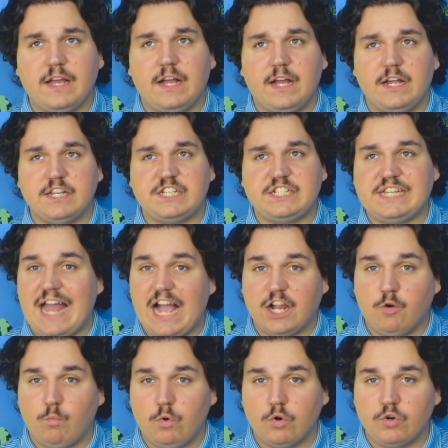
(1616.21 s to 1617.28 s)
SAG
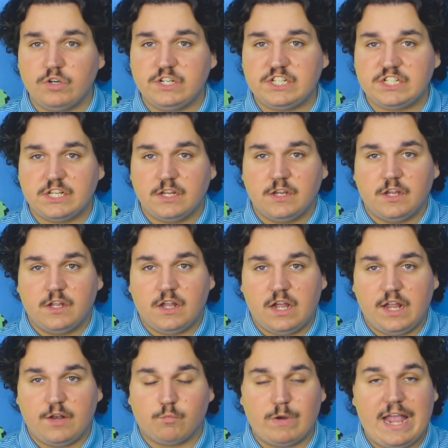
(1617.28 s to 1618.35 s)
Awards
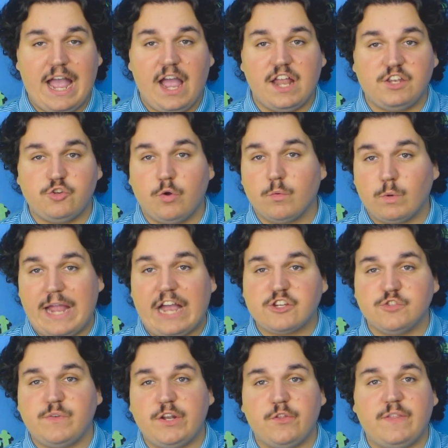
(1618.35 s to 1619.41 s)
and do a
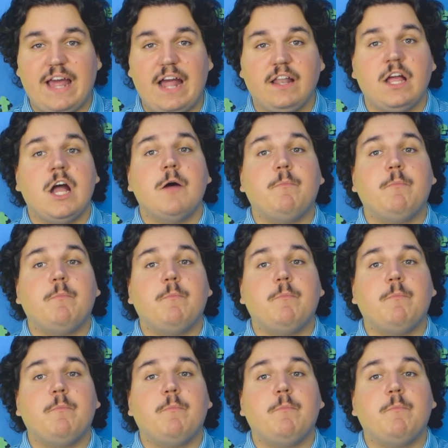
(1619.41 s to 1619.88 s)
reaction video to that.